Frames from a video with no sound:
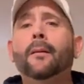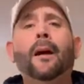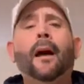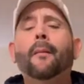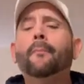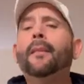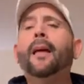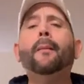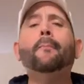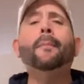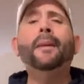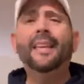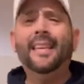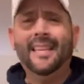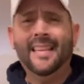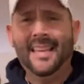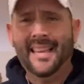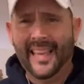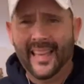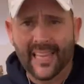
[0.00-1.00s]
I'm not
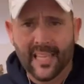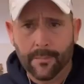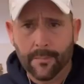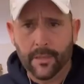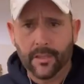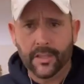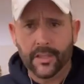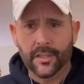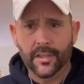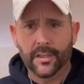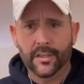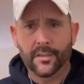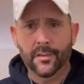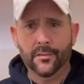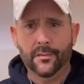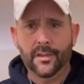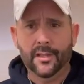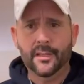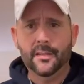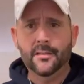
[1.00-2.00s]
making any money to
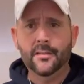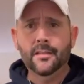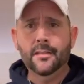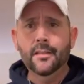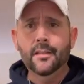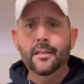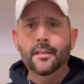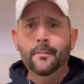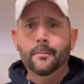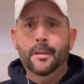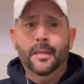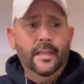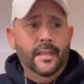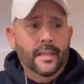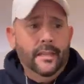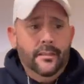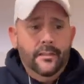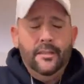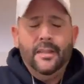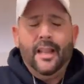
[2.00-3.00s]
do this,
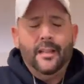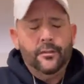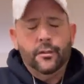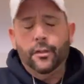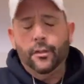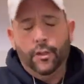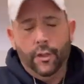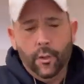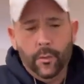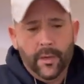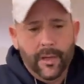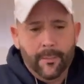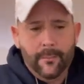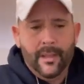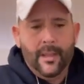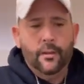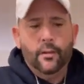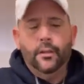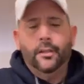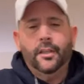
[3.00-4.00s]
meaning not to do it. I'm
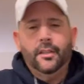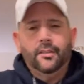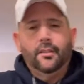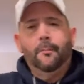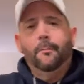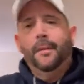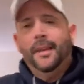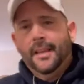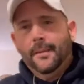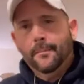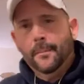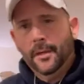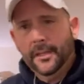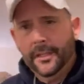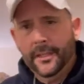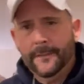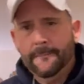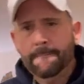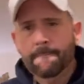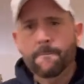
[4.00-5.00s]
not looking to make
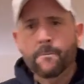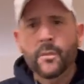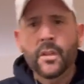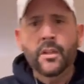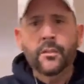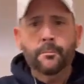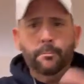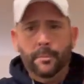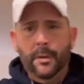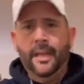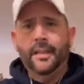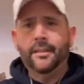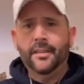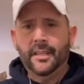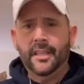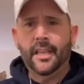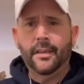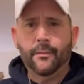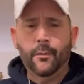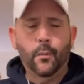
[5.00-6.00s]
money by the
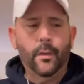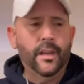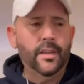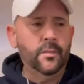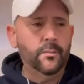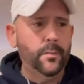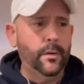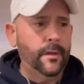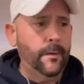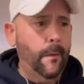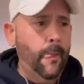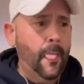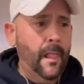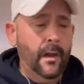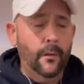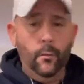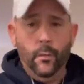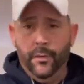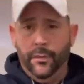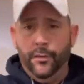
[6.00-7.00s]
giveaways, but
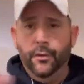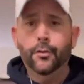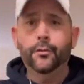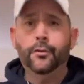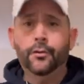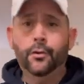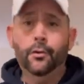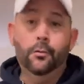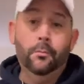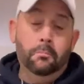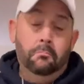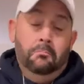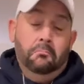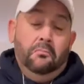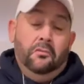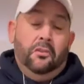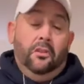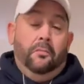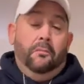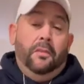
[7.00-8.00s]
with
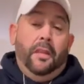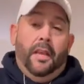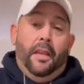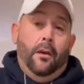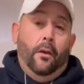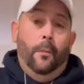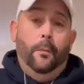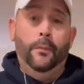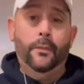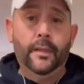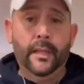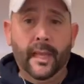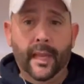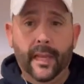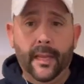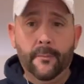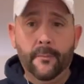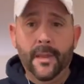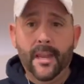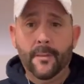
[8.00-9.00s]
YouTube. Someday, hopefully, I
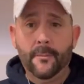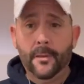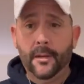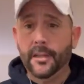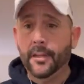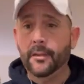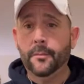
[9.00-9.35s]
can make money.